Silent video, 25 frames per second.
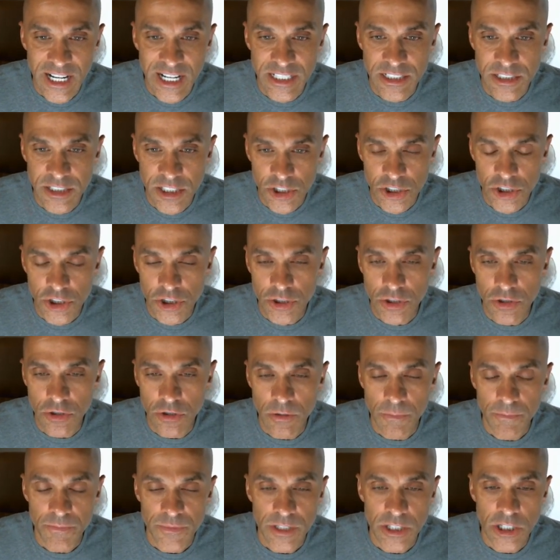
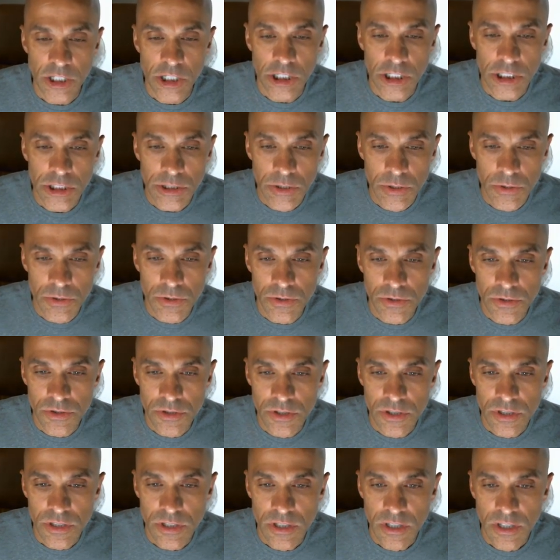additional
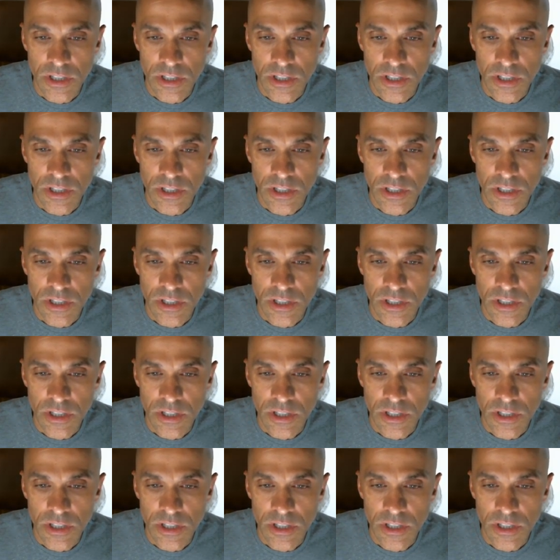clues